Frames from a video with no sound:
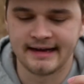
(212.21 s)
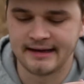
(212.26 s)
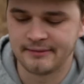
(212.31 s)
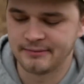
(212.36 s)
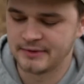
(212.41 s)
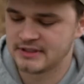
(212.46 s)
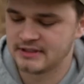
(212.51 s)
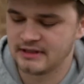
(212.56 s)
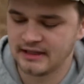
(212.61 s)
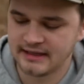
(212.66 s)

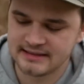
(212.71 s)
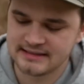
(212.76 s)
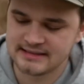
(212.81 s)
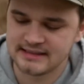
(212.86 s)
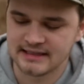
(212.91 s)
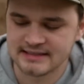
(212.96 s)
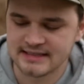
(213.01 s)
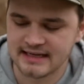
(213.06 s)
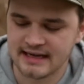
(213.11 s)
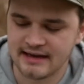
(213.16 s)
This lens
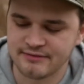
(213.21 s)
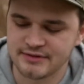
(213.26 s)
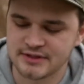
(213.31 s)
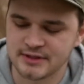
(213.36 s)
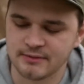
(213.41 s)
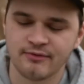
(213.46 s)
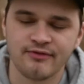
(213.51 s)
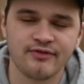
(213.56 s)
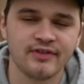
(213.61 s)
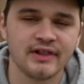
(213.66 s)
does have
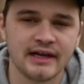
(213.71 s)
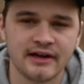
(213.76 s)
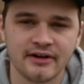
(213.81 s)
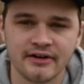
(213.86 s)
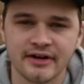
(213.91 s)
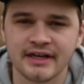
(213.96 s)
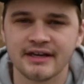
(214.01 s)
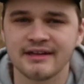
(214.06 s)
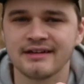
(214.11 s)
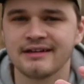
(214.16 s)
some
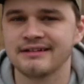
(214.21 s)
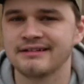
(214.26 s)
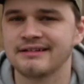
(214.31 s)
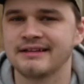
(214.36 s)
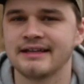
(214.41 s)
flaring